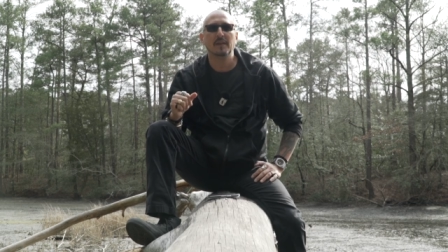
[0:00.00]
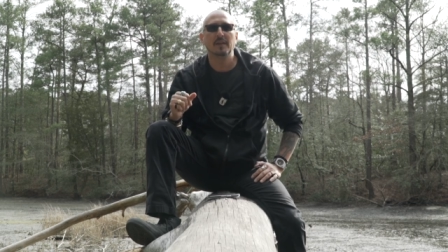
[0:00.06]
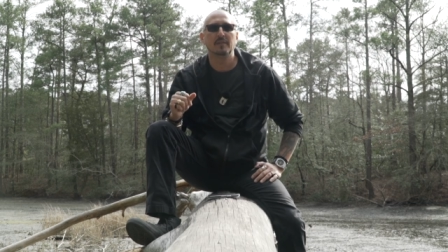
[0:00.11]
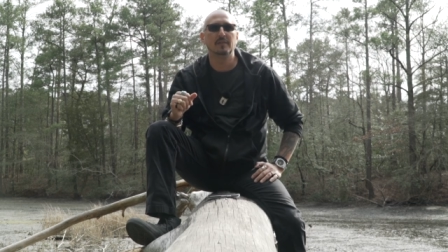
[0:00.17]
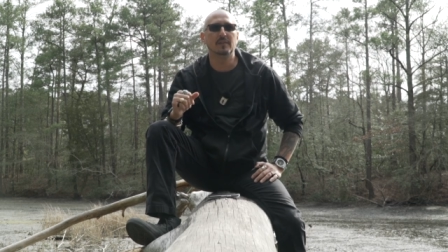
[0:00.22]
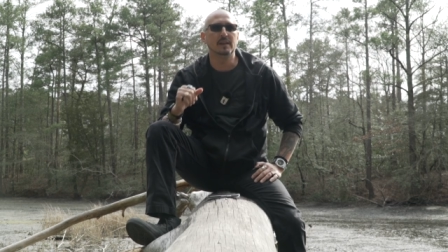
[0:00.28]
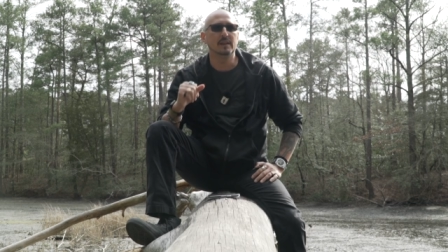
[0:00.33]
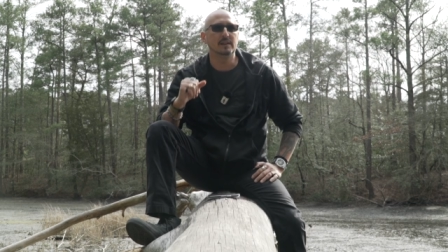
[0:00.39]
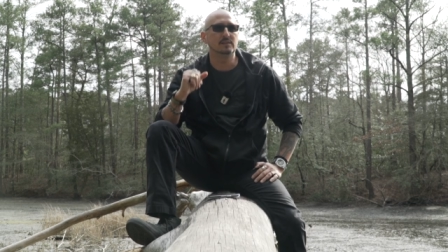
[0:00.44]

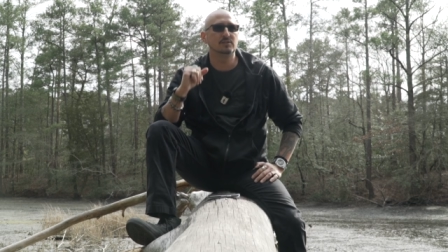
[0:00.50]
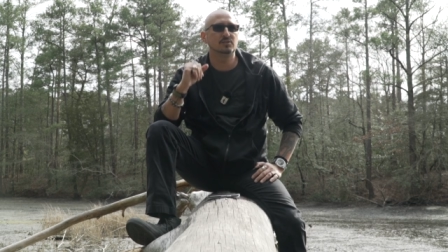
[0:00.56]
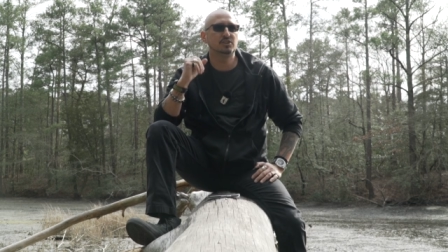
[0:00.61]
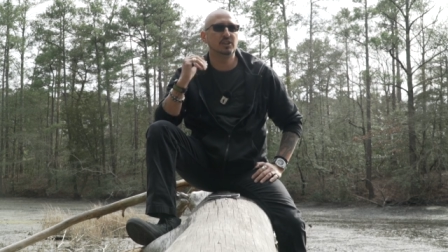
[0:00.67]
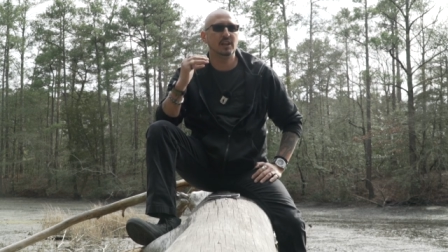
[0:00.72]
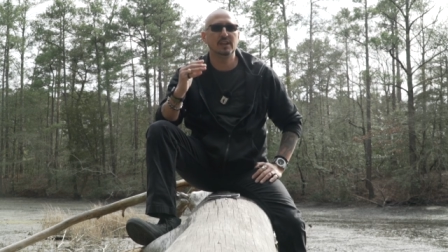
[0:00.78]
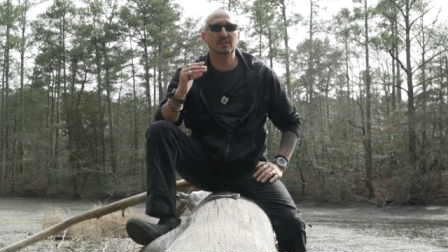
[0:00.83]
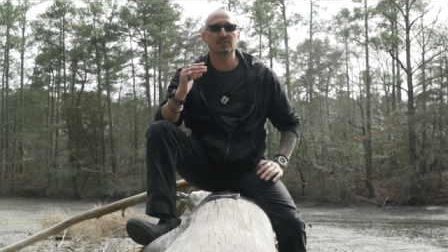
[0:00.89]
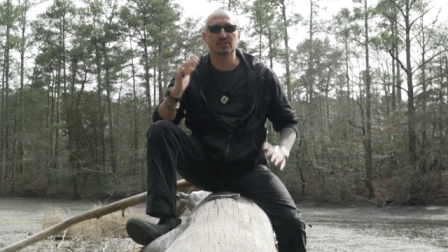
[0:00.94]
that
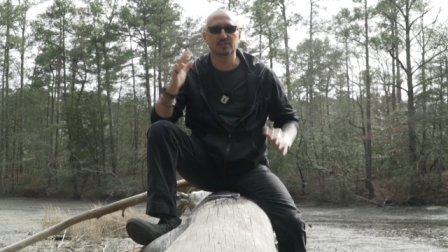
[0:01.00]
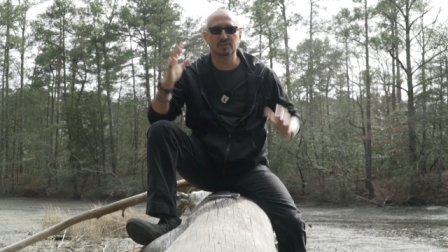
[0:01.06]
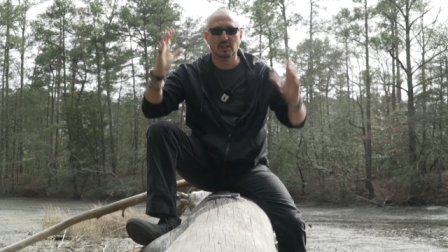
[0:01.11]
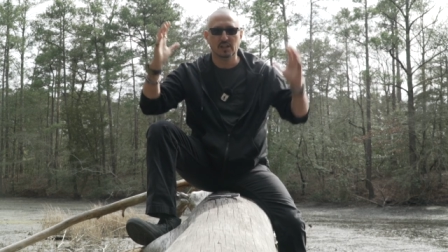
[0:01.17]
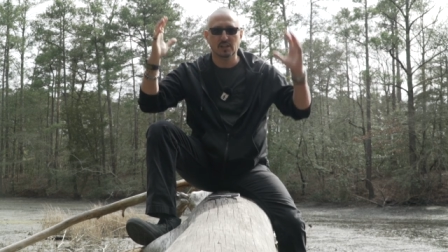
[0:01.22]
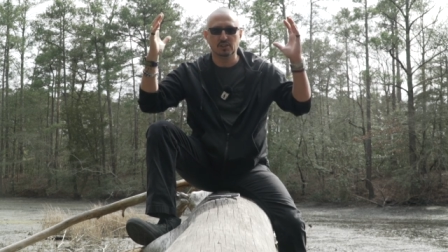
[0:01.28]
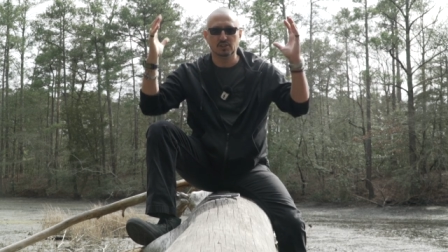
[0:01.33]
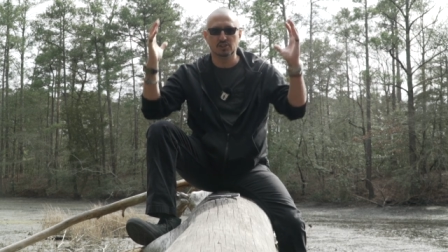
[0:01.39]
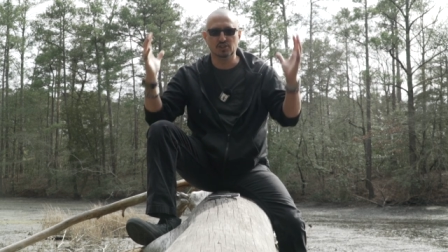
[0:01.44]
changes
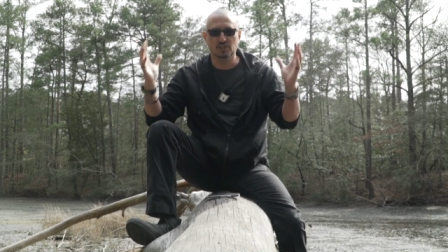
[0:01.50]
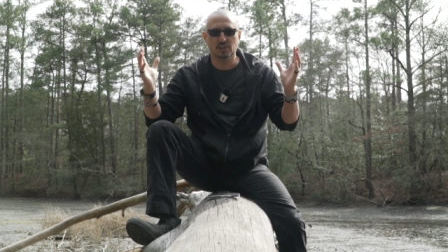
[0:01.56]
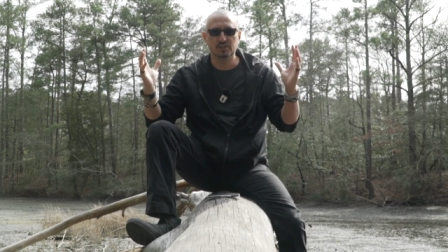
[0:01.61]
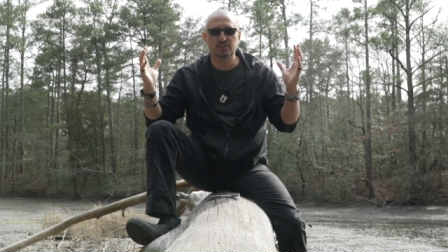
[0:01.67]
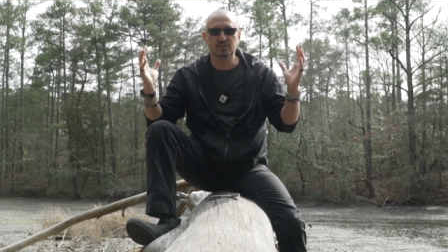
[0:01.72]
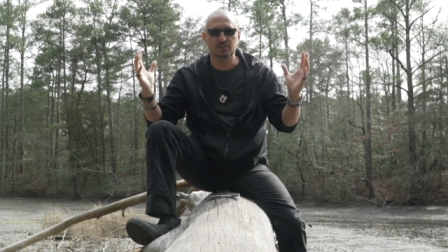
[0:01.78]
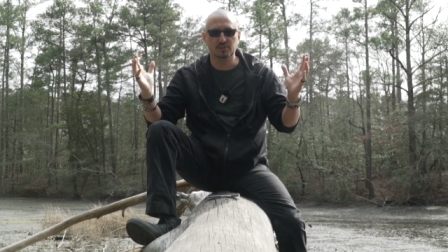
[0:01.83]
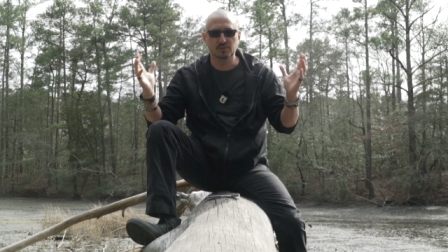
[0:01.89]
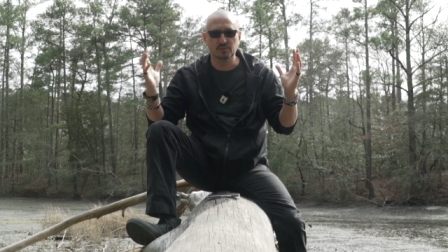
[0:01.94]

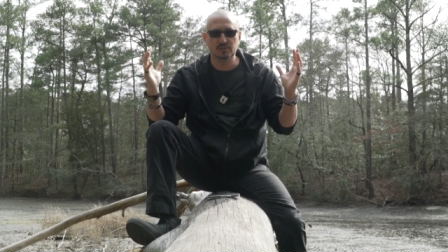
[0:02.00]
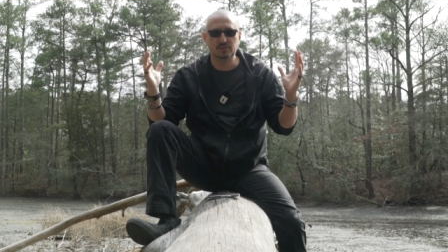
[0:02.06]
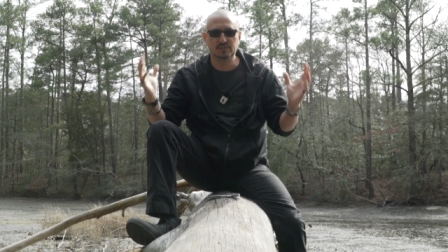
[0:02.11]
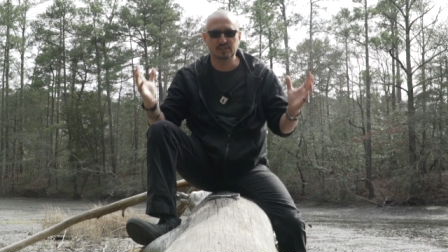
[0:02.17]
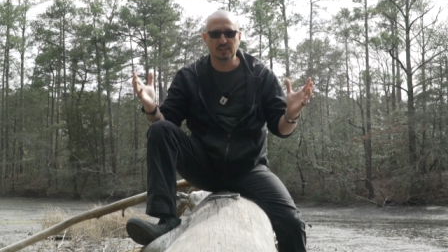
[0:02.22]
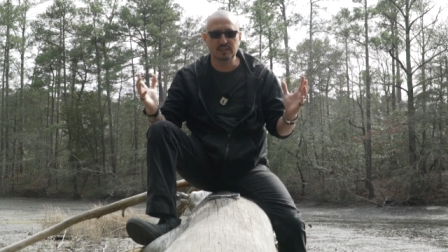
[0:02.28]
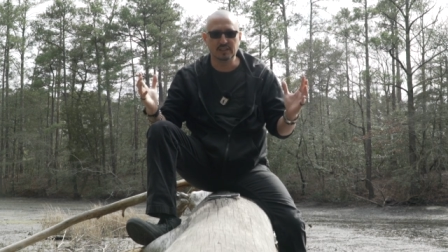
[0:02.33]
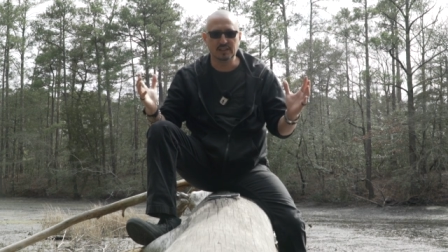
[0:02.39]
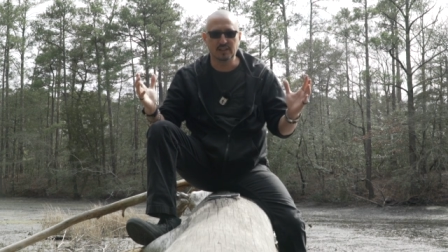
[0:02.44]
just you
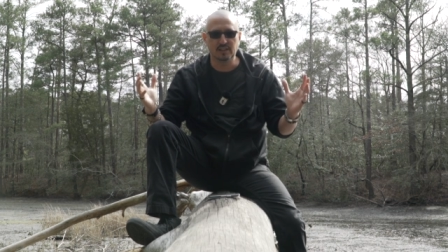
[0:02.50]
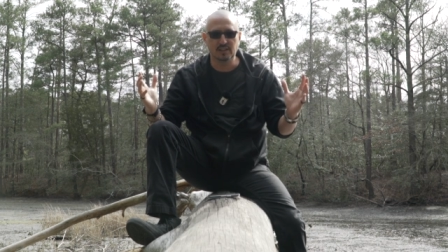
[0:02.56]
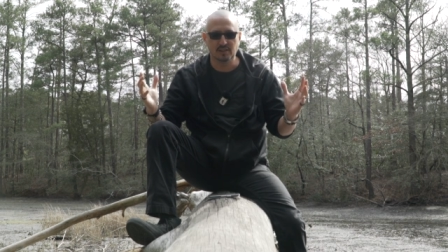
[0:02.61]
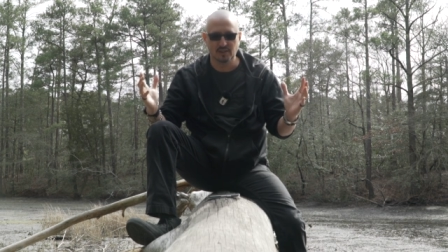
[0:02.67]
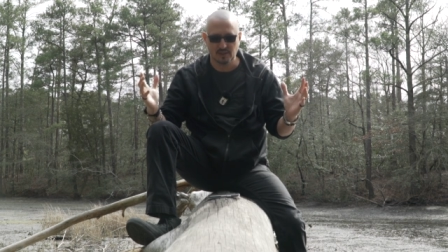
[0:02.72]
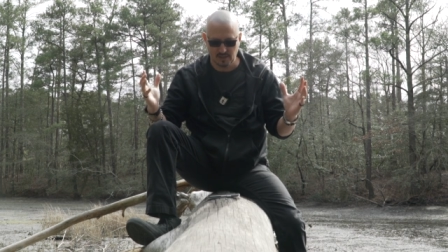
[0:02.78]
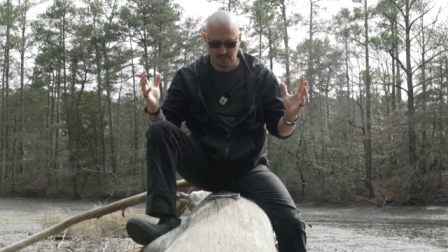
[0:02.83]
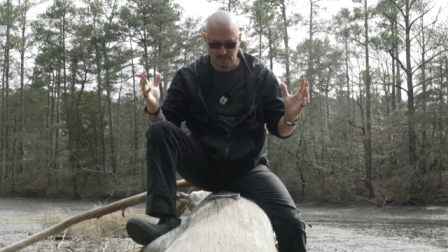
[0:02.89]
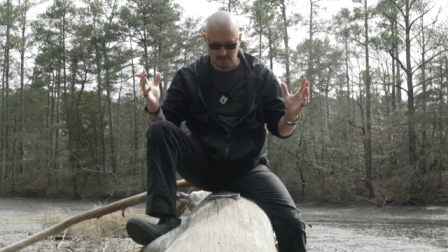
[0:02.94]
sitting there